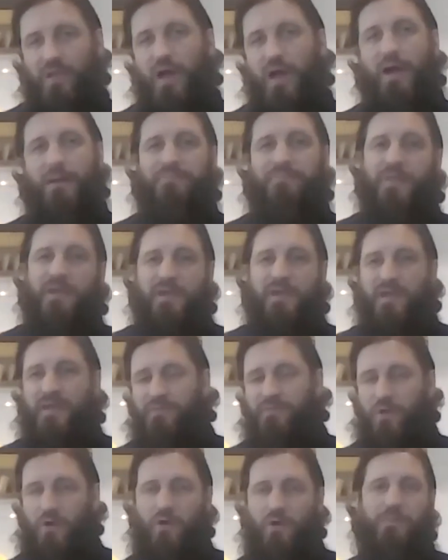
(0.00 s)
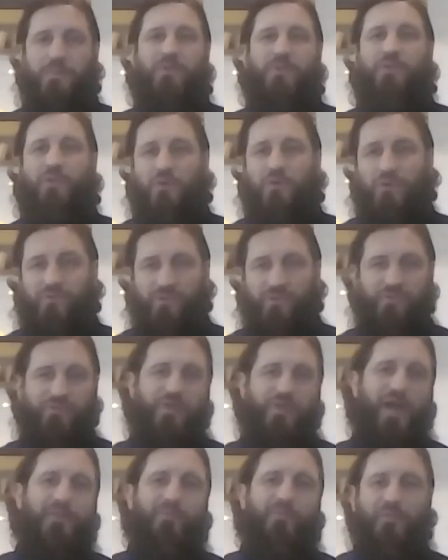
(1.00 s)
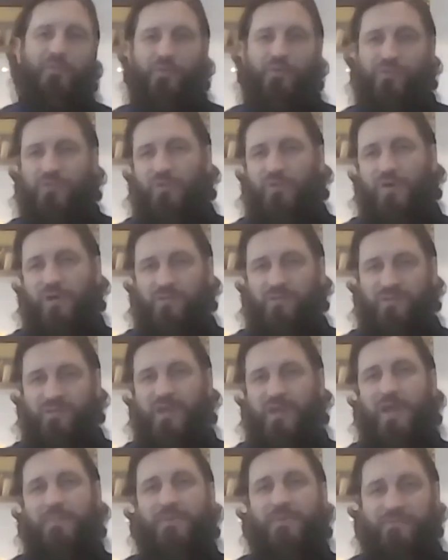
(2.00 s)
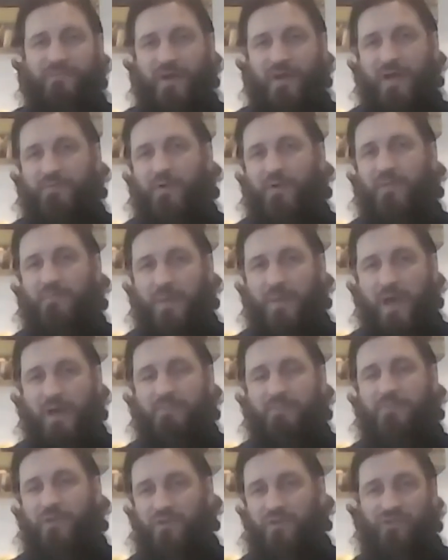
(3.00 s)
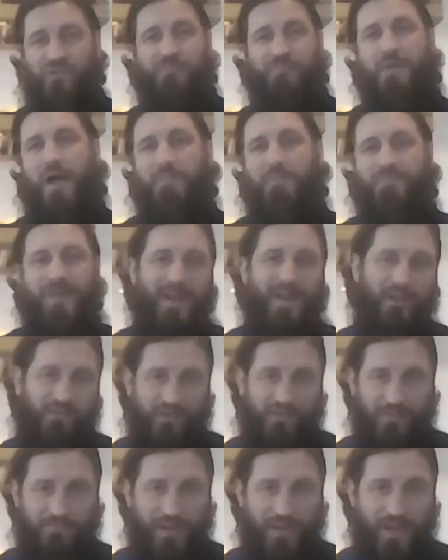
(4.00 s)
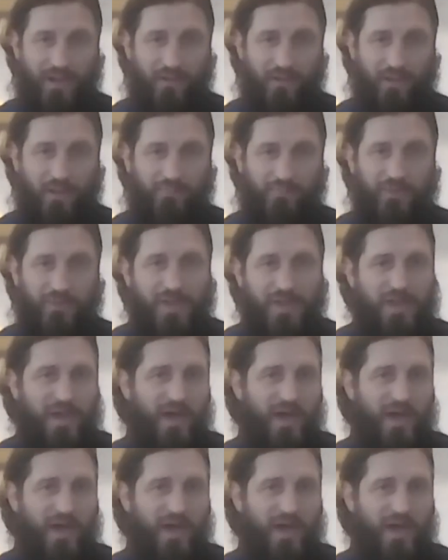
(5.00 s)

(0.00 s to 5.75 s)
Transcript: Um, if you open the doors, there's five screws across the top and five on the bottom. Mm-hmm. You can mm-hmm. just pop that outside panel off.